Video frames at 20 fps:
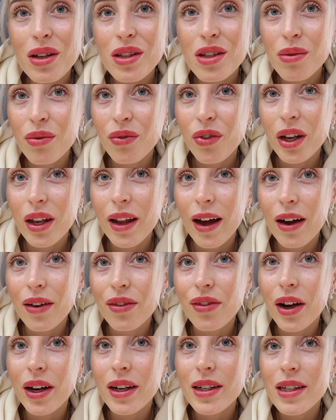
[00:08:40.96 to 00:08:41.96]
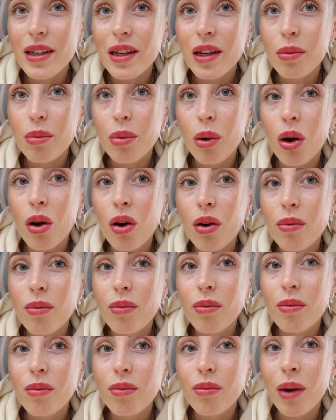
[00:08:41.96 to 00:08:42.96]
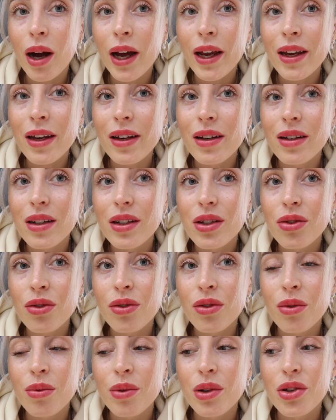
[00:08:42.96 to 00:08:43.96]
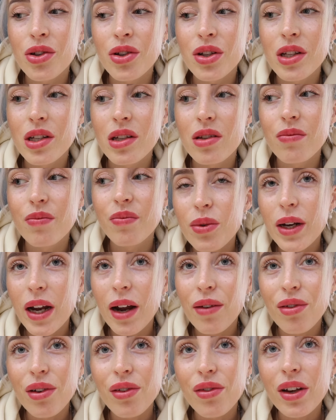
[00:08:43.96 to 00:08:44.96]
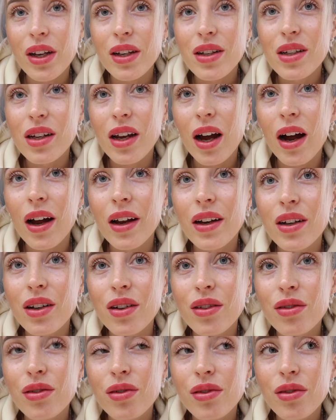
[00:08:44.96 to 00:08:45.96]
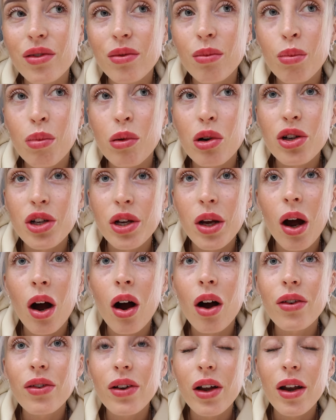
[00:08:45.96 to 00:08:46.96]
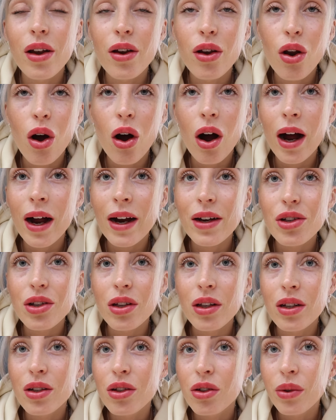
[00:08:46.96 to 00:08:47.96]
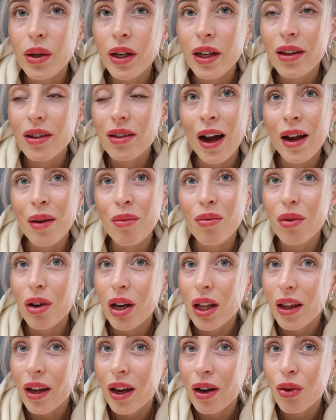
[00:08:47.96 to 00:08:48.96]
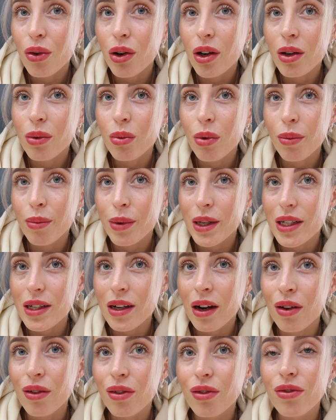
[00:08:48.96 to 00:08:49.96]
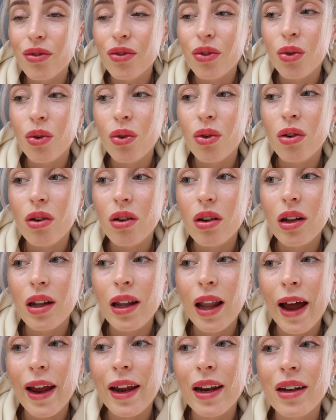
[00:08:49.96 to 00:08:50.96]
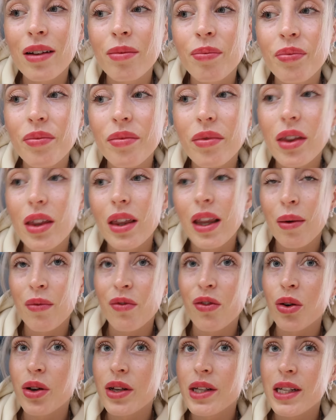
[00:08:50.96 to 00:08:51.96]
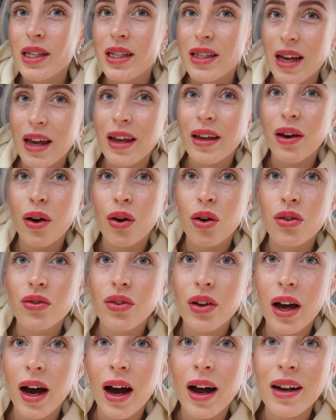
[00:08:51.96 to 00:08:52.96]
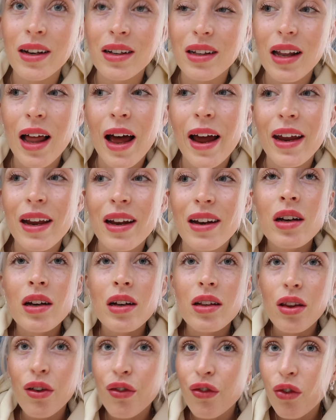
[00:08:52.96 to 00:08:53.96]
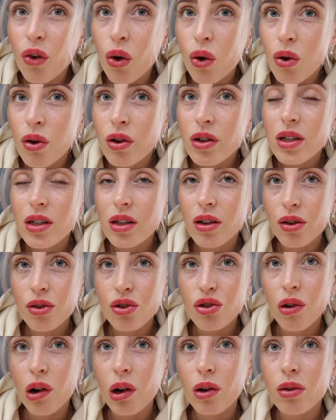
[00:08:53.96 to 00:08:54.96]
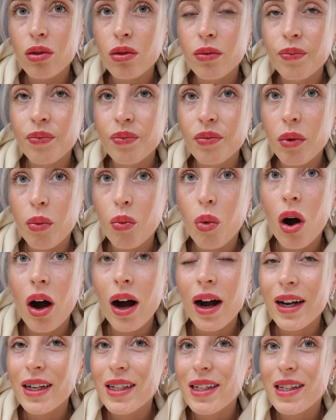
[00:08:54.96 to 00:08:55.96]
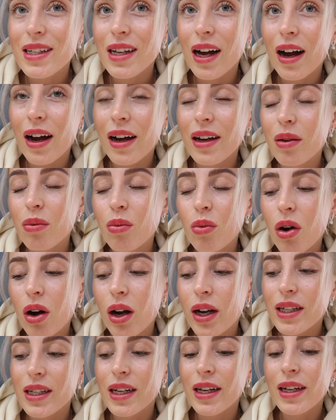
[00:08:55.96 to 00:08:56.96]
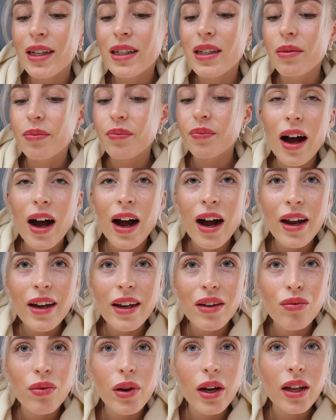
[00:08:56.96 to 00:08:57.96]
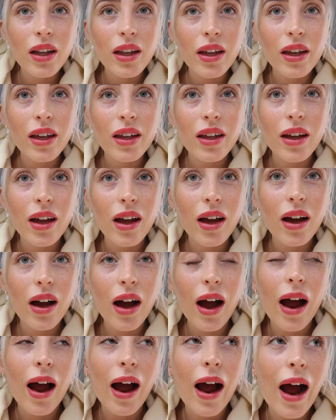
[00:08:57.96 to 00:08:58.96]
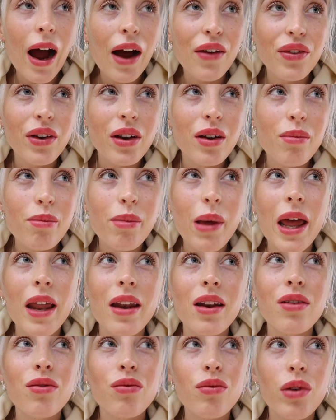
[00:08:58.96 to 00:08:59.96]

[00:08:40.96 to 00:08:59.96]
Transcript: something that I fancied, but my eating disorder was just doing everything to kind of brush it off and not actually do it. I am really annoyed with myself for letting them voices take over and letting the thoughts control what I decide and what I did. I really haven't been